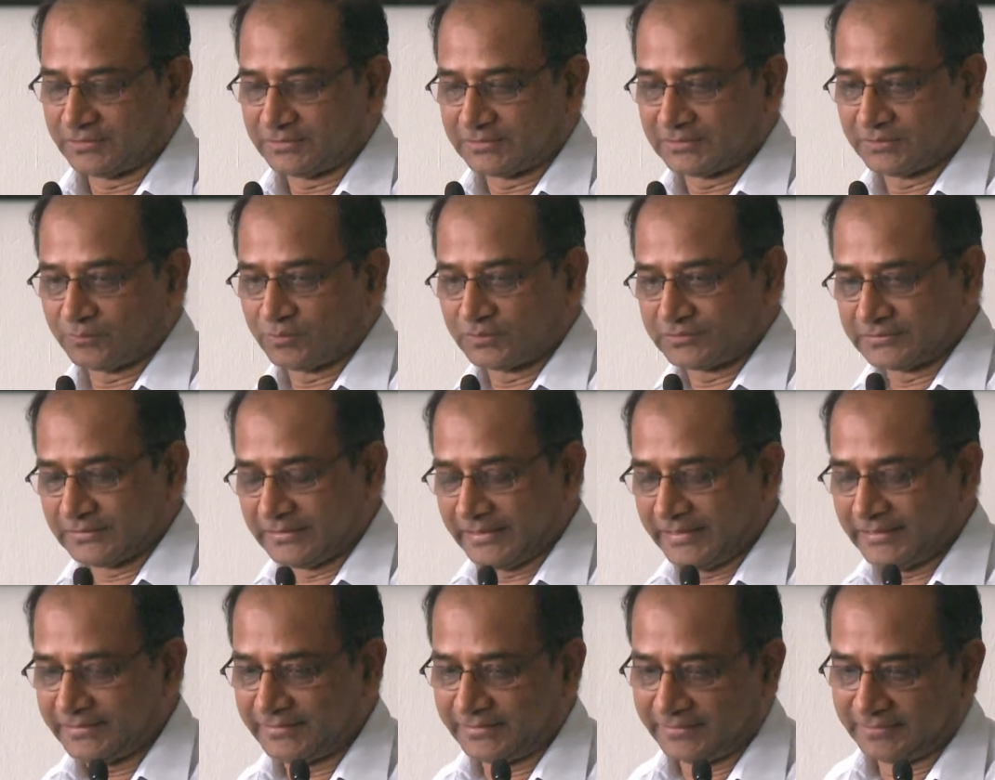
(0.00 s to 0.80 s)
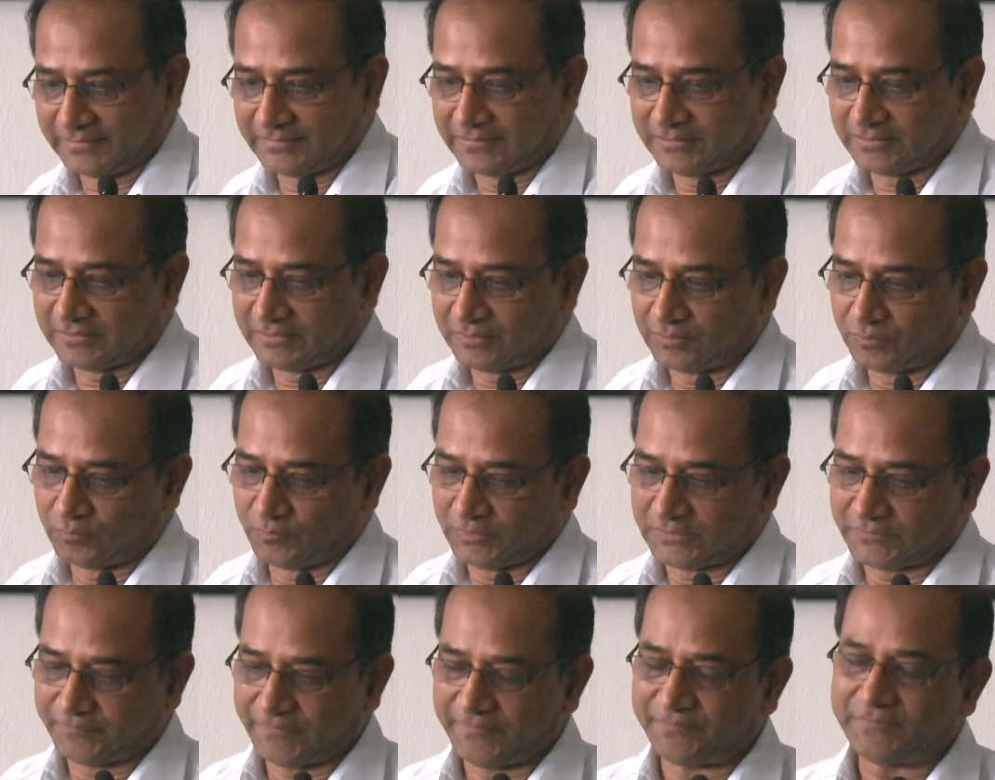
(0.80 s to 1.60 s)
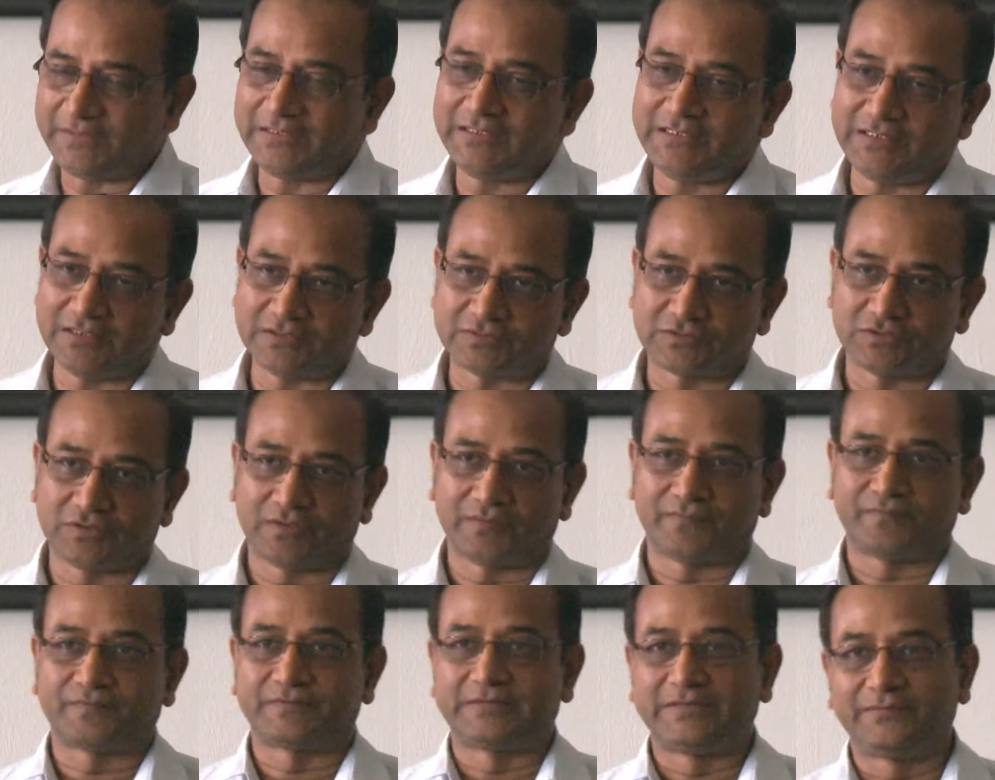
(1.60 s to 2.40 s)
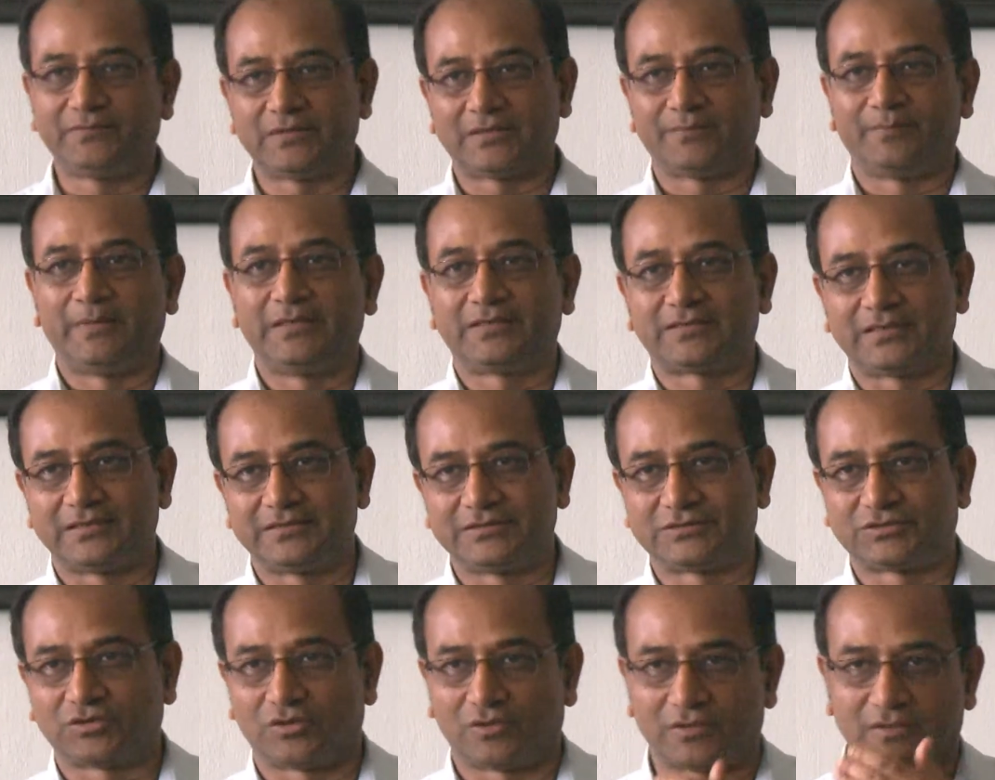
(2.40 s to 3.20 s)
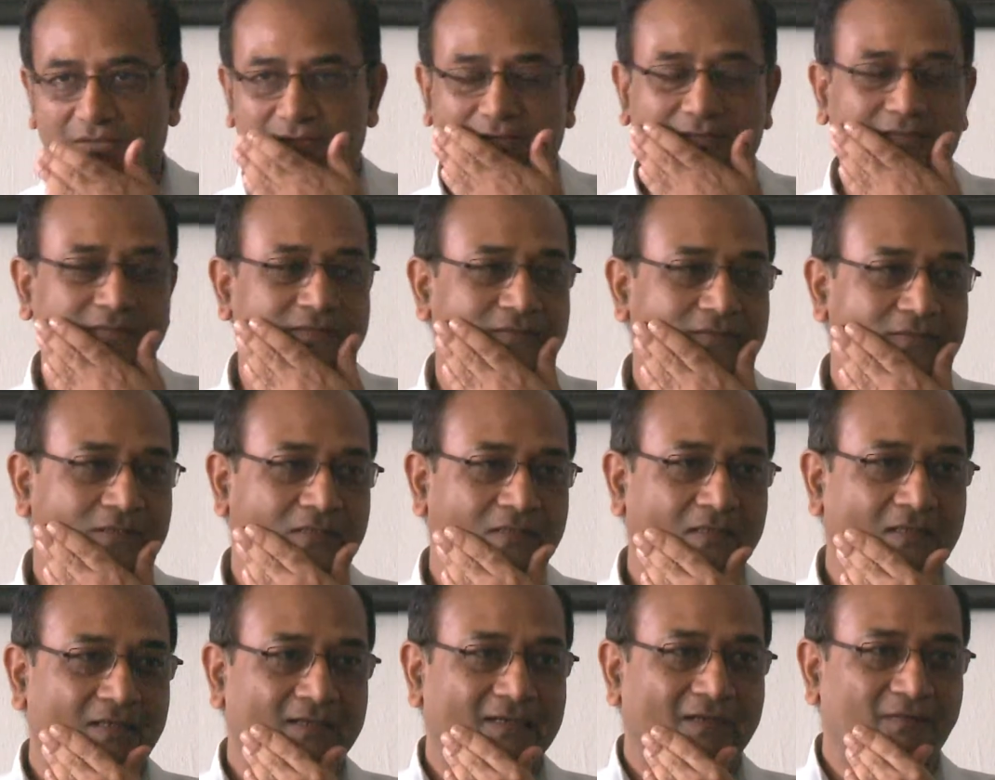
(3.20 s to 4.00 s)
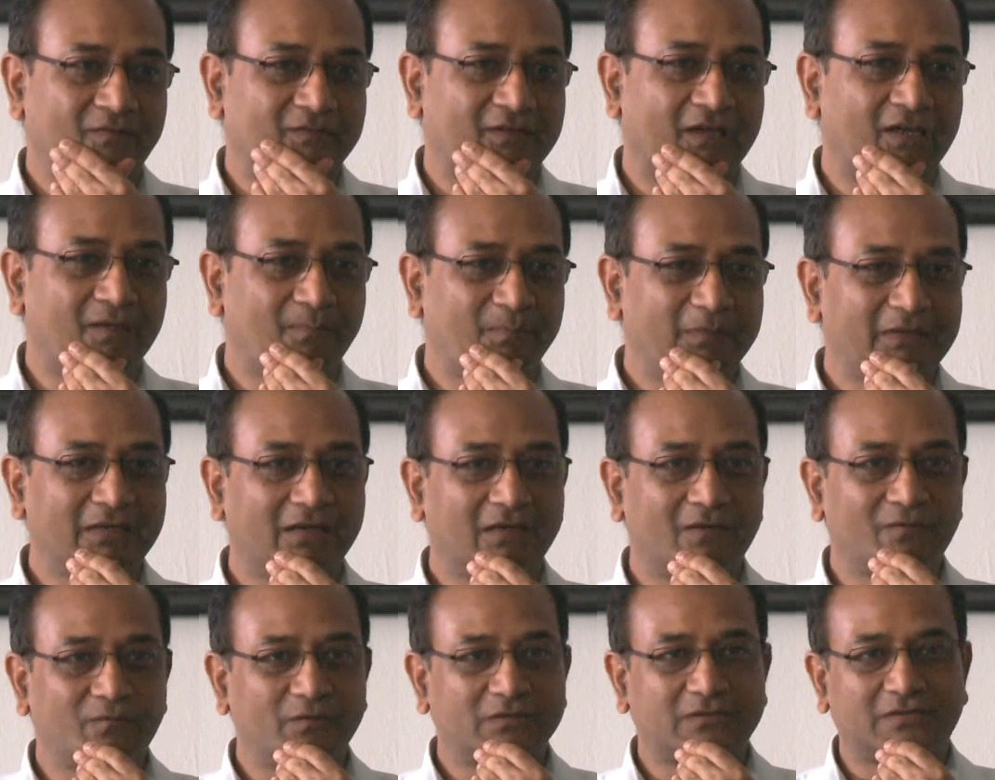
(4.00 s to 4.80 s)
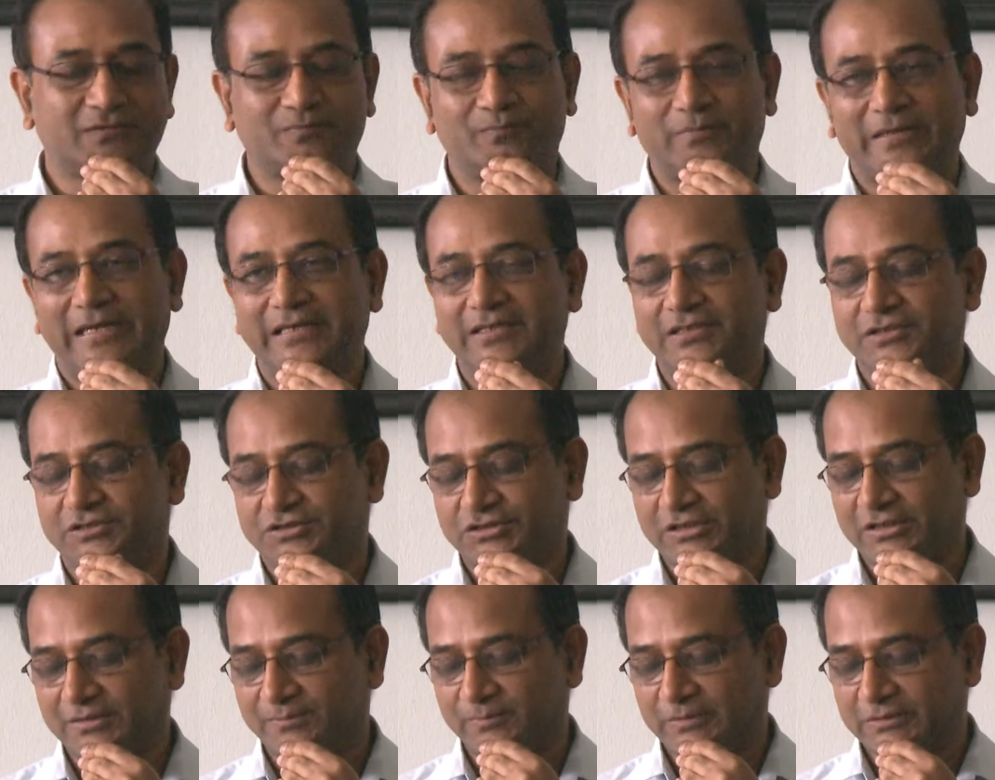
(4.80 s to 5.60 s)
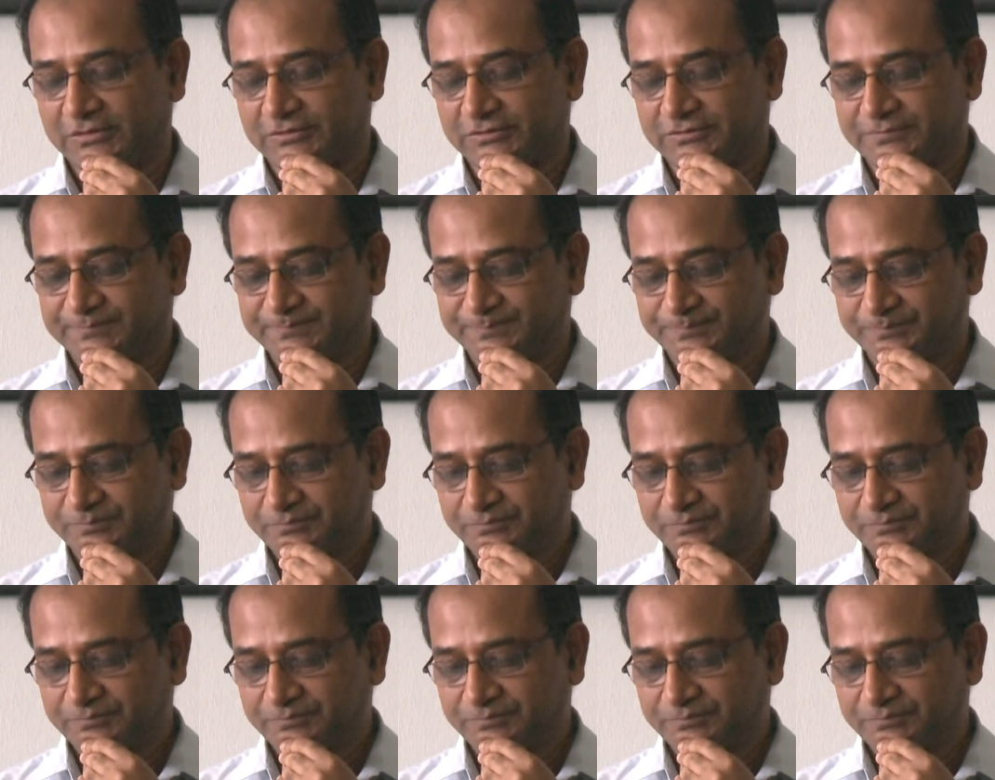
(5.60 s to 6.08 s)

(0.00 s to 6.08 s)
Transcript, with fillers: There was a lady with 15 years of severe mental disorder, and I was helping her with brain entrainment.